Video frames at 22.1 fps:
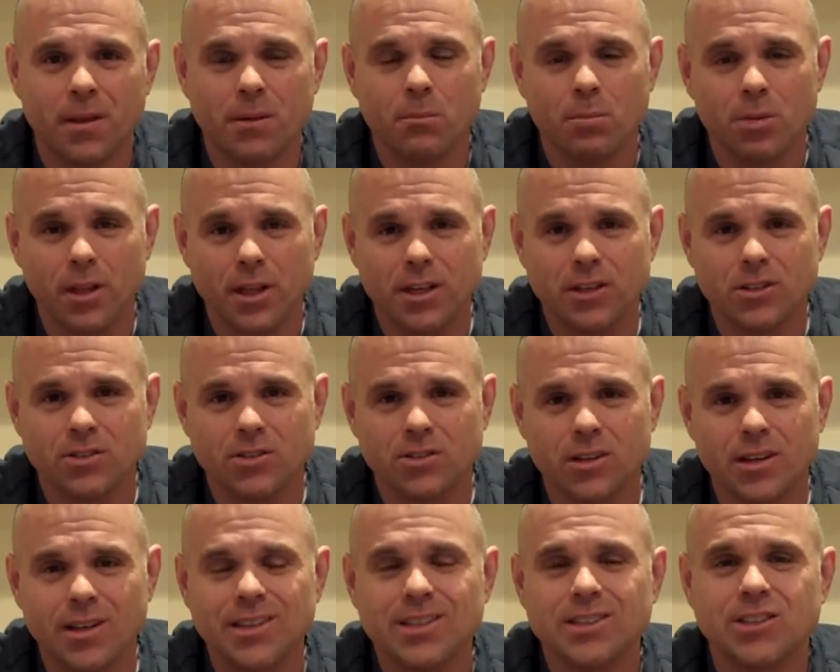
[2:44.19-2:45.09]

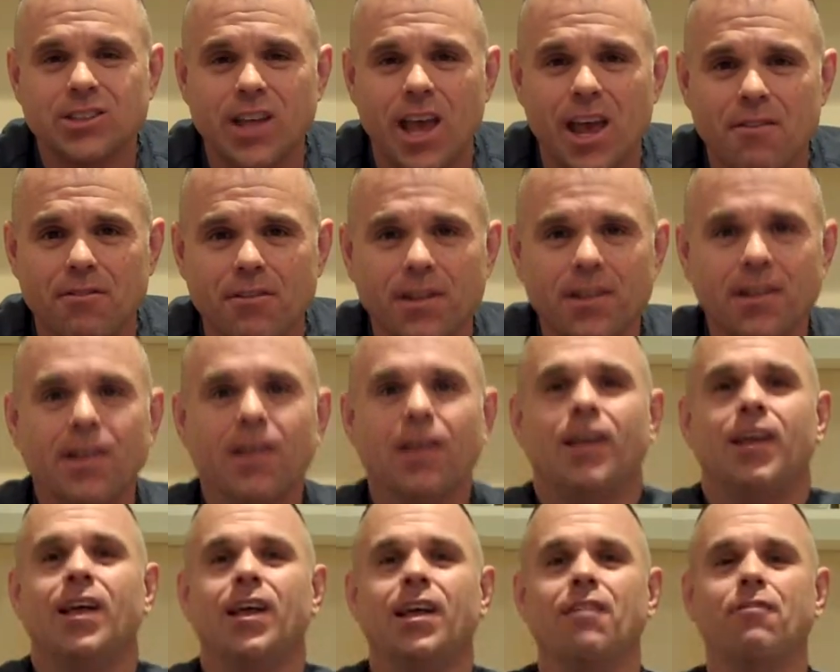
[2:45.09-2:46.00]
Please, save it.
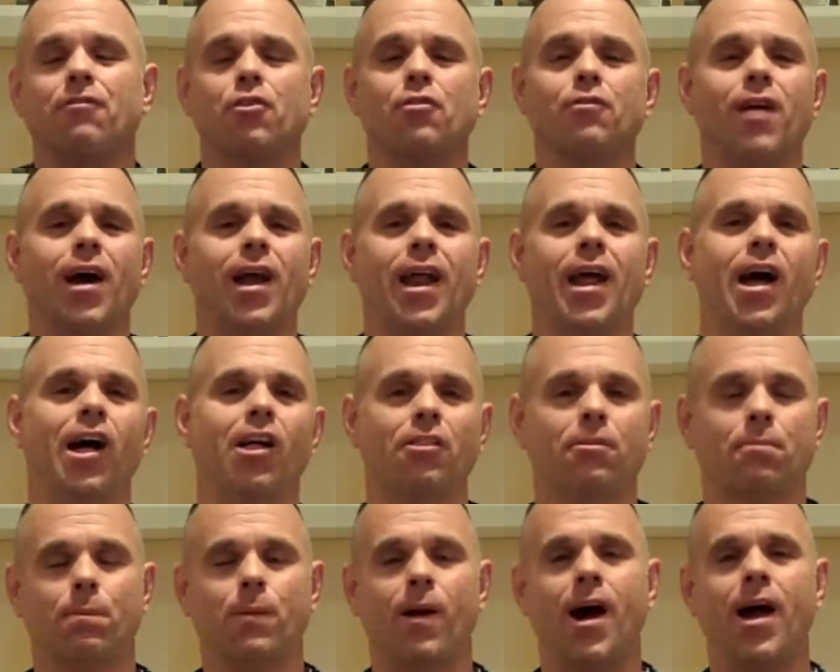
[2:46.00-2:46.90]
If you've got a
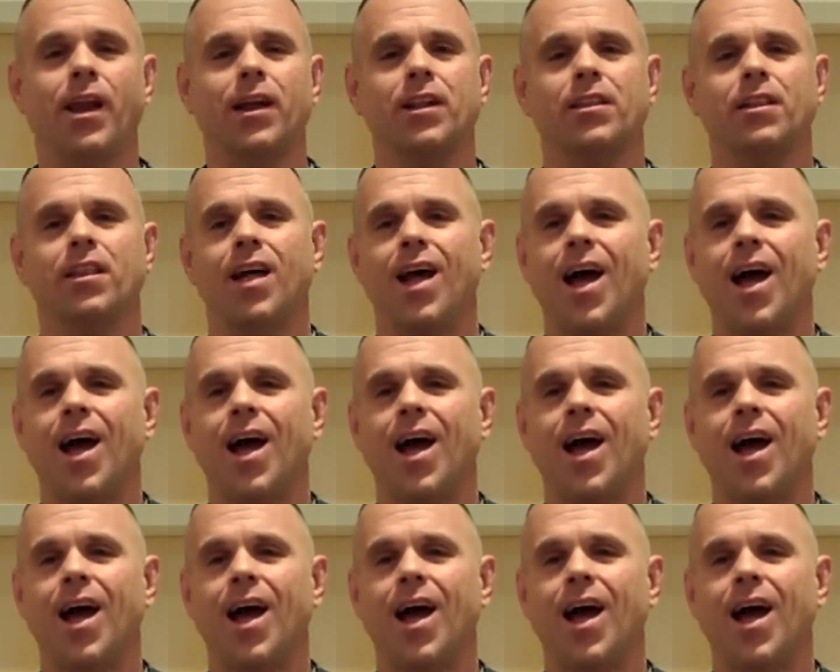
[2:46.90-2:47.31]
health product,